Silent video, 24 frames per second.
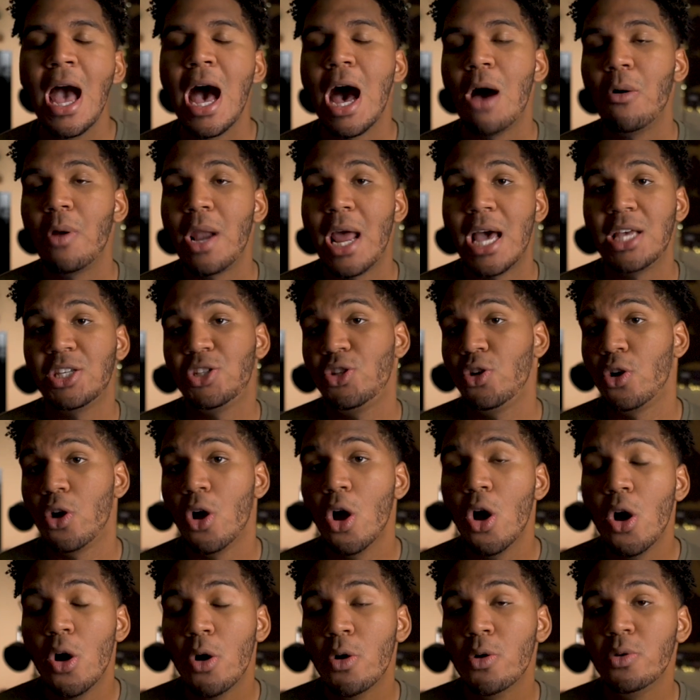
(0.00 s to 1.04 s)
I would ask your
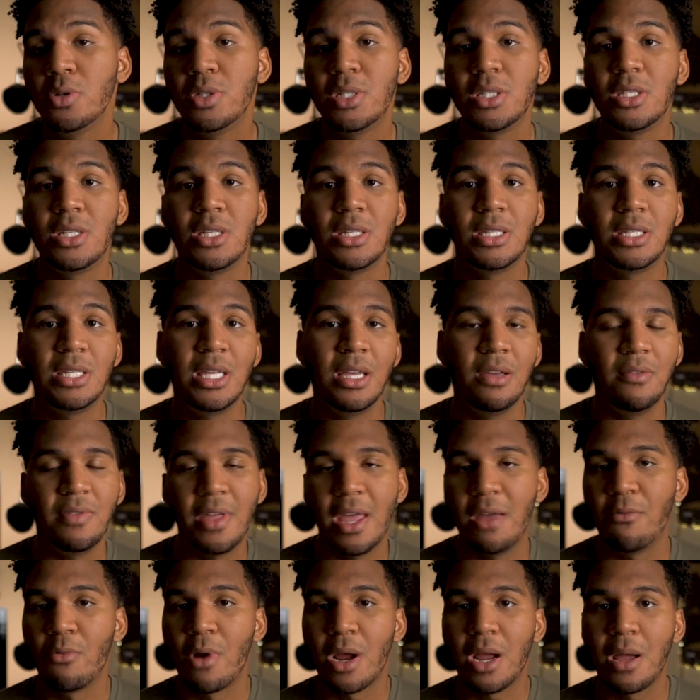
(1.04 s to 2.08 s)
host to see if
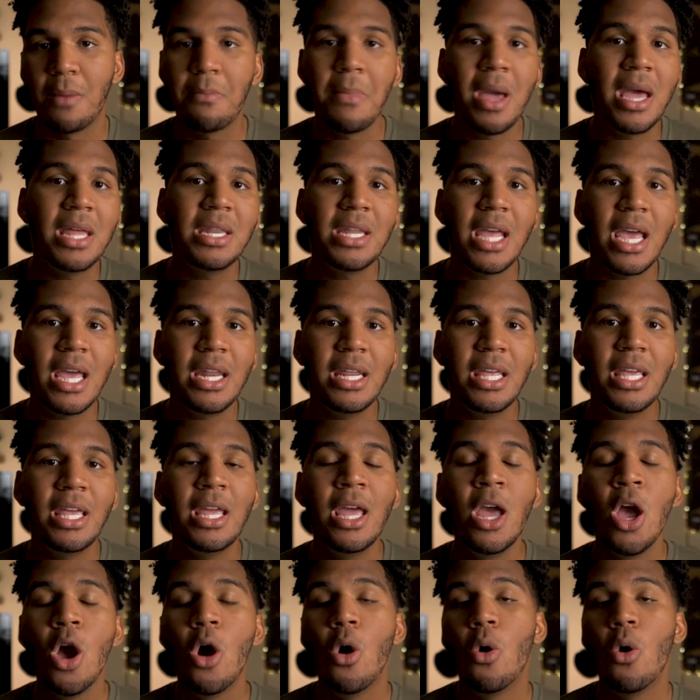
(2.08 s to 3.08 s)
they recommend any,